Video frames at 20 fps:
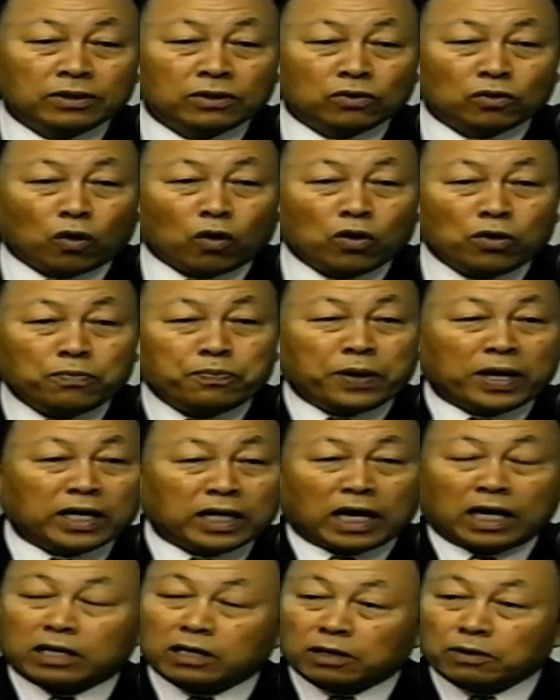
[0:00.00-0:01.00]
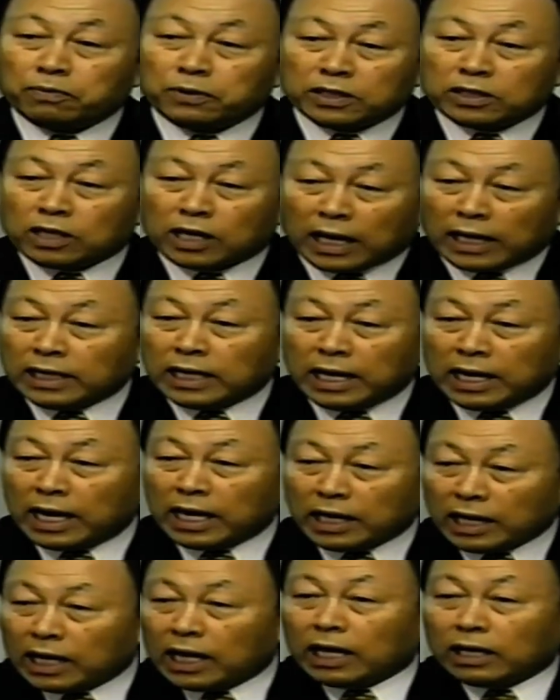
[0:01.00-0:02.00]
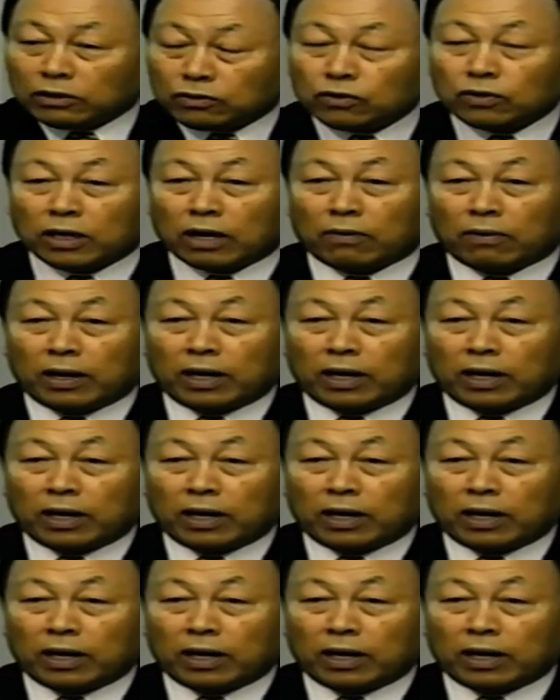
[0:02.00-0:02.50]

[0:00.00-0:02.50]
So these newborns are born with these